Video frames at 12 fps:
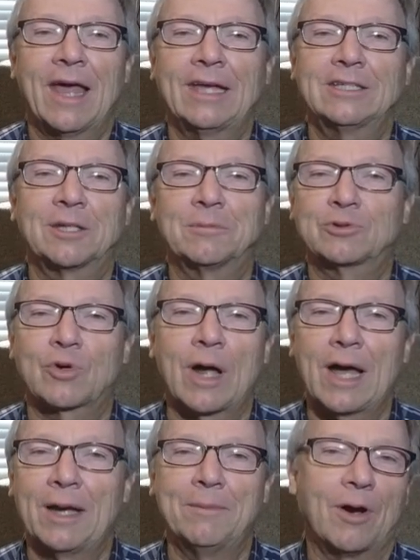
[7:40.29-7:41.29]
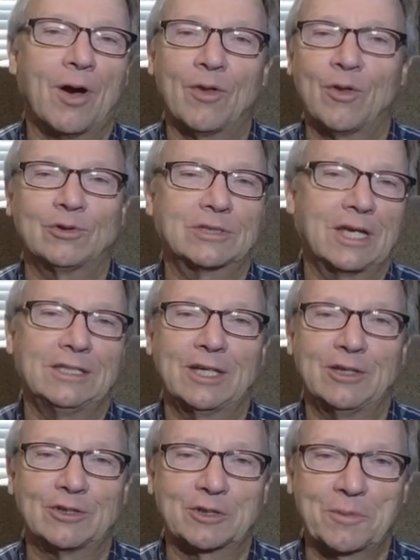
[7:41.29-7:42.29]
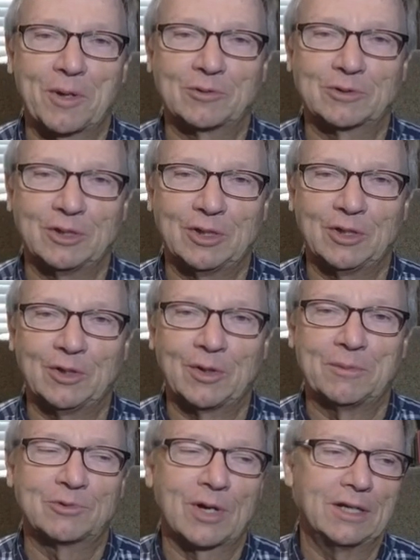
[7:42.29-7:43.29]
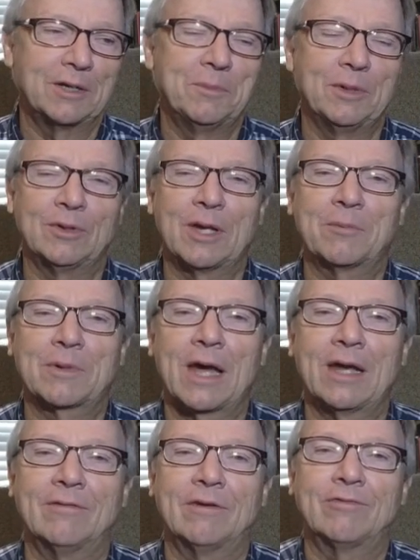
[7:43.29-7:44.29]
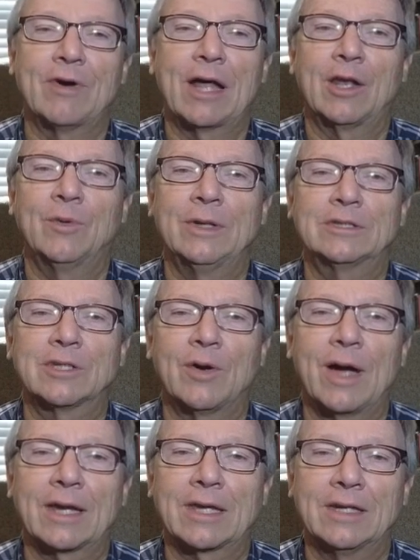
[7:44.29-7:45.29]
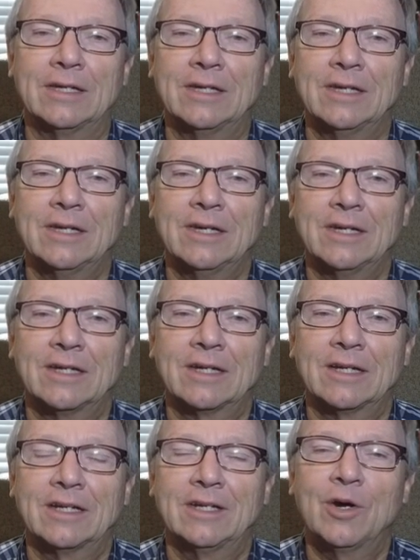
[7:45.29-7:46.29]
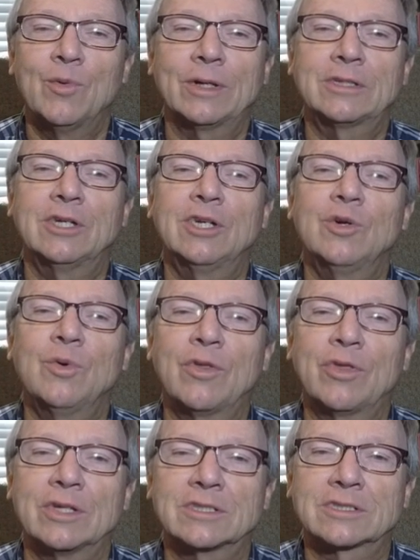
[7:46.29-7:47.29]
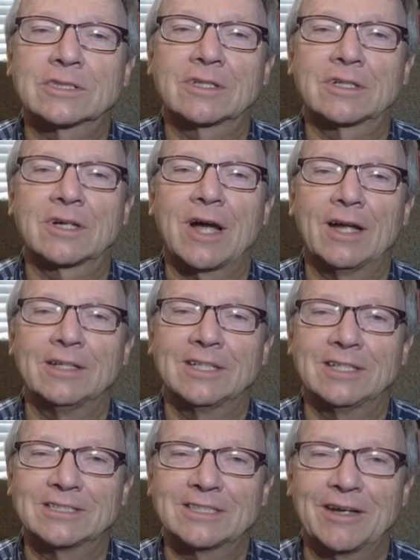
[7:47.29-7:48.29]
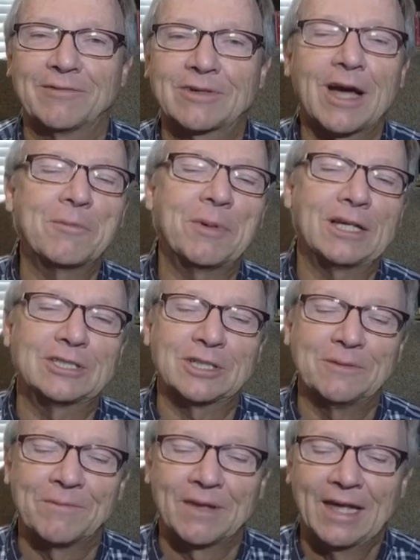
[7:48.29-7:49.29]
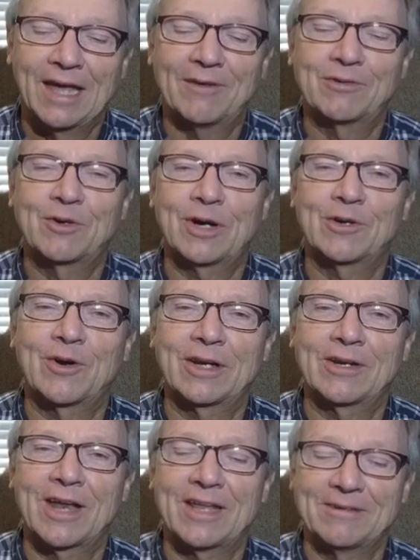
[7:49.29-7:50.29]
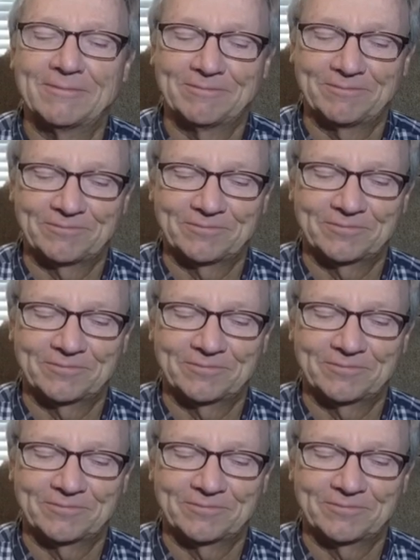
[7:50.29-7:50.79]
like, subscribe, all those things that you're supposed to do. I'm trying to build up kind of a following so I can know what to do with this content stuff. God bless you. Have a great, great day.